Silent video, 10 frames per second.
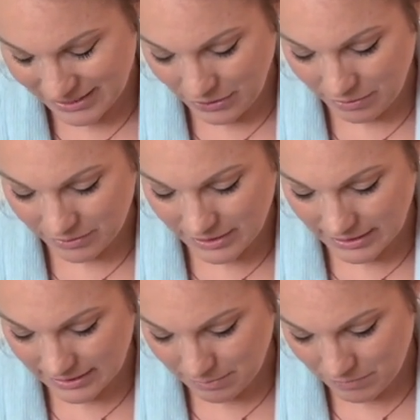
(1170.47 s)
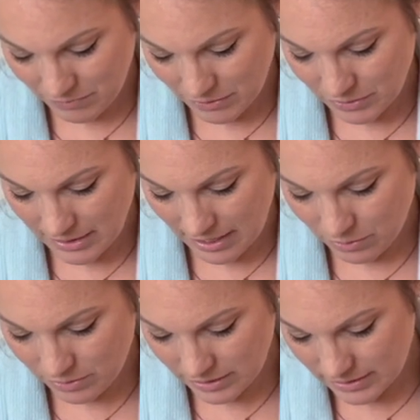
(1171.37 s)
So I will take some of those out.